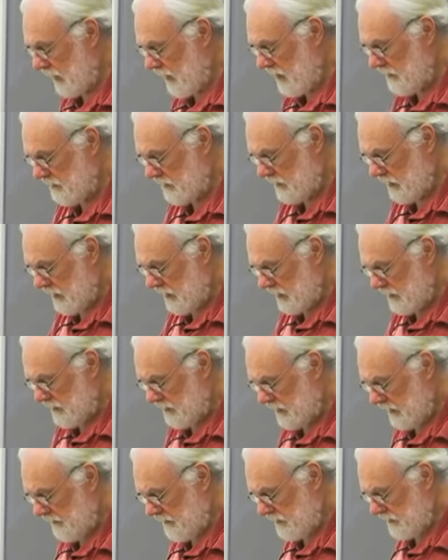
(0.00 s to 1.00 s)
Now,
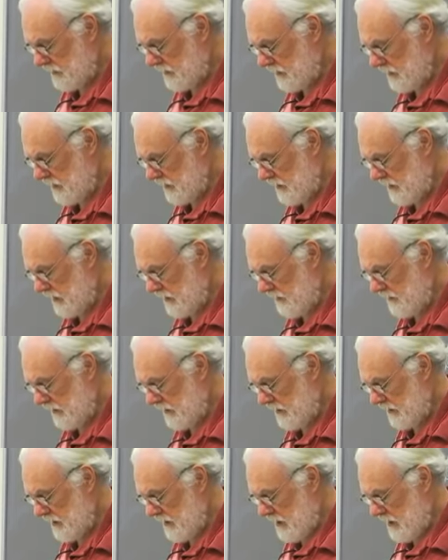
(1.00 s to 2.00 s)
the stuff on the
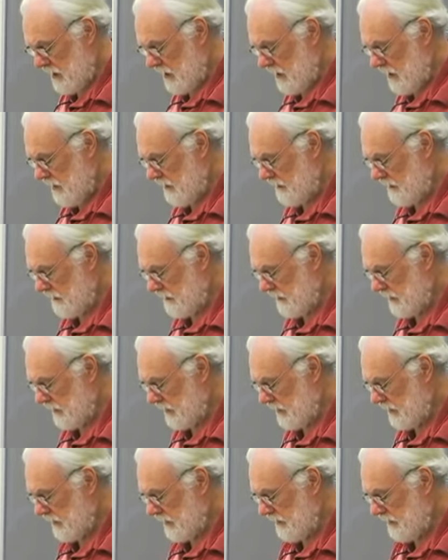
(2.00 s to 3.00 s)
turnover of
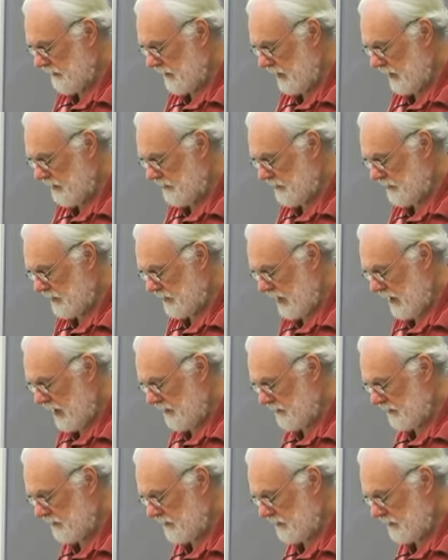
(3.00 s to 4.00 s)
uh, variable
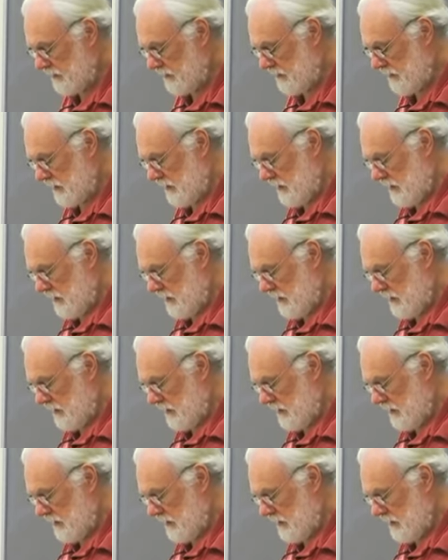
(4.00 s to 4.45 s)
capital